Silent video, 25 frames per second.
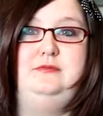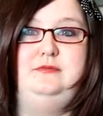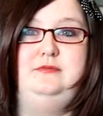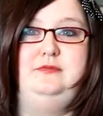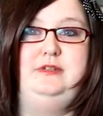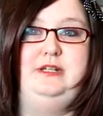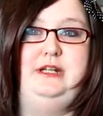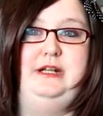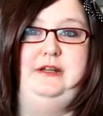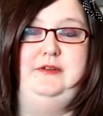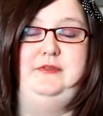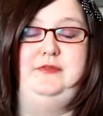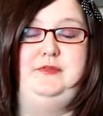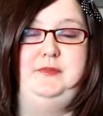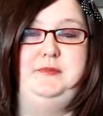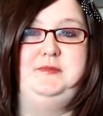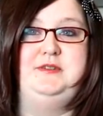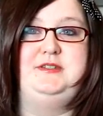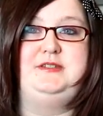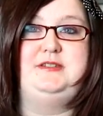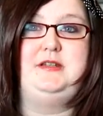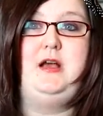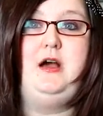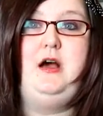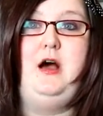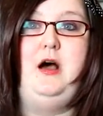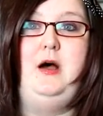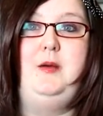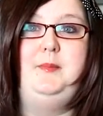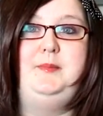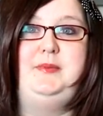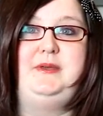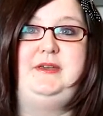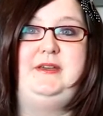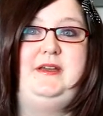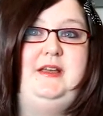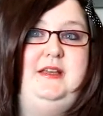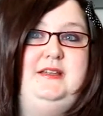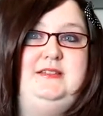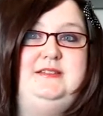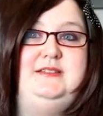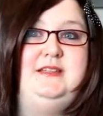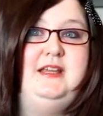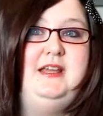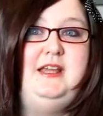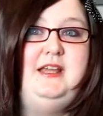you know from the start because